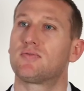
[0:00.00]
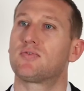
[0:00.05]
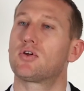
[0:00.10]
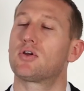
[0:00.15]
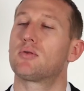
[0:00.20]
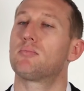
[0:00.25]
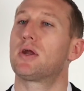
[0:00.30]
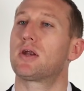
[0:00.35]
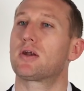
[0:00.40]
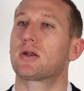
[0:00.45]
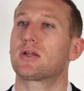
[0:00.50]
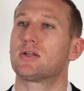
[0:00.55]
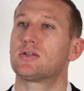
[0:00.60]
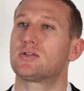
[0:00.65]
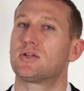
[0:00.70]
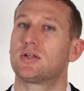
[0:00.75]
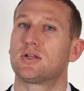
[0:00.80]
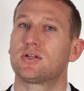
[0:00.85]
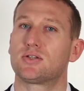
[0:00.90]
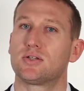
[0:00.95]
if you're an American
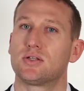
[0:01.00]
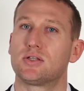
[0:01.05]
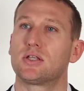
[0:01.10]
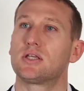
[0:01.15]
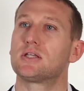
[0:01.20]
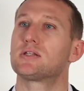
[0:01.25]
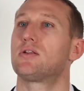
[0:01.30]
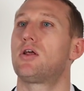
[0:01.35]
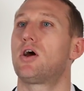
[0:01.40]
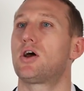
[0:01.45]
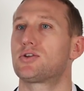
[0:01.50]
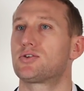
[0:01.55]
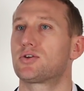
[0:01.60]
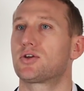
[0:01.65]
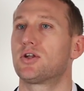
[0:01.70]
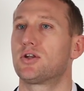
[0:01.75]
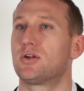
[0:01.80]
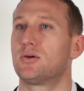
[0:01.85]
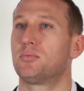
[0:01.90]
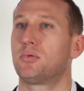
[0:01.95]
citizen, these laws are
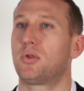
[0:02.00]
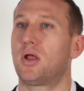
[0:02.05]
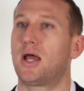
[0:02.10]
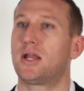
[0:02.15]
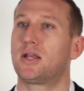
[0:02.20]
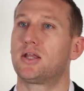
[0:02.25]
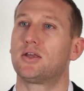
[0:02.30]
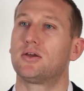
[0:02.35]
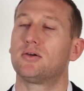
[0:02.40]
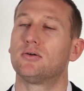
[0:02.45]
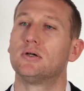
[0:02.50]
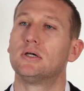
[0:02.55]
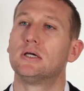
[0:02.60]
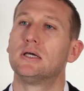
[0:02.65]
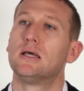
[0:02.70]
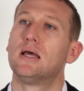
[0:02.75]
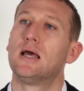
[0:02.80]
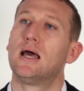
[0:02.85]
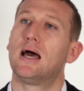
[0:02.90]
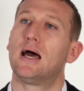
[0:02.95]
going to apply to you.
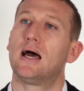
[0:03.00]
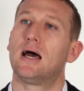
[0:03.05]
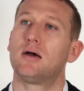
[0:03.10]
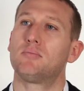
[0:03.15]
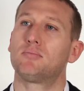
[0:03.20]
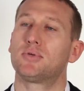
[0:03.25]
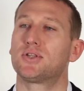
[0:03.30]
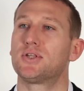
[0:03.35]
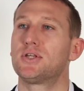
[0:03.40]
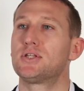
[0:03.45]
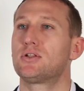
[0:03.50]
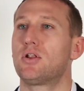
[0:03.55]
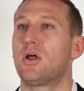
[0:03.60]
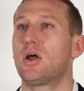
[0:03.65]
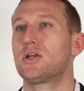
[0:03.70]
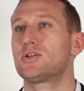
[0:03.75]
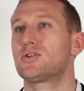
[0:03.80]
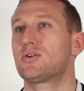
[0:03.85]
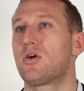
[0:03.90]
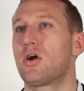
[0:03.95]
But these
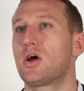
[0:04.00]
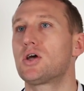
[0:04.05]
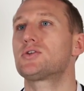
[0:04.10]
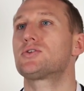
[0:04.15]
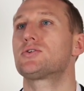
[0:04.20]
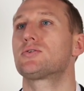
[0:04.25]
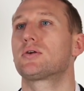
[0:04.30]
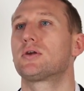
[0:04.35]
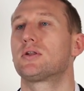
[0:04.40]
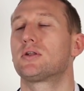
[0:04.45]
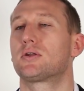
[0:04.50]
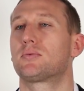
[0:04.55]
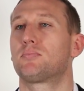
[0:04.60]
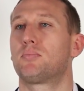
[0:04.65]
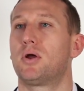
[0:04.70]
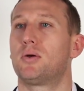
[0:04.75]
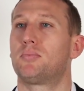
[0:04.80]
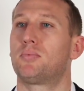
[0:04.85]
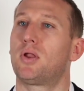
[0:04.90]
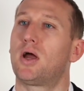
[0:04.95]
laws are also going to
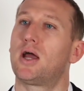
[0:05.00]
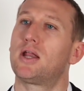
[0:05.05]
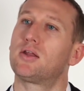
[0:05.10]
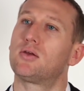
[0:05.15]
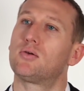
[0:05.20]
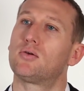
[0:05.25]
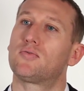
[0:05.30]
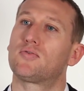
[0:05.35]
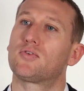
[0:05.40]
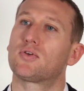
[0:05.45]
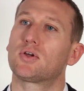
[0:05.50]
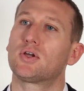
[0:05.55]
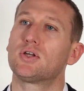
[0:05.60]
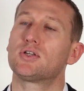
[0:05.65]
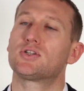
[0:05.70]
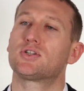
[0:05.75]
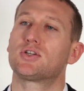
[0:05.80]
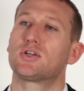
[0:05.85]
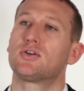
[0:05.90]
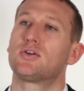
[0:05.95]
apply to you if you're
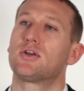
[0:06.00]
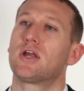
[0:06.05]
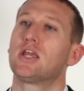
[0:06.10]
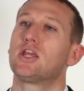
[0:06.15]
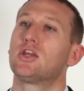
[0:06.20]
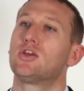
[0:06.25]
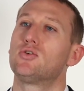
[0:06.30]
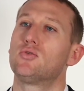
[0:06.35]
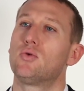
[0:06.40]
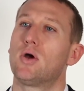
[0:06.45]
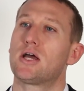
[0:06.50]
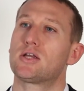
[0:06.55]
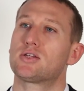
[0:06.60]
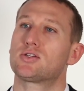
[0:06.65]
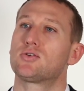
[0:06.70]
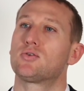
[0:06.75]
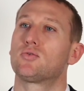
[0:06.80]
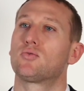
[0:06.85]
considered a U.S.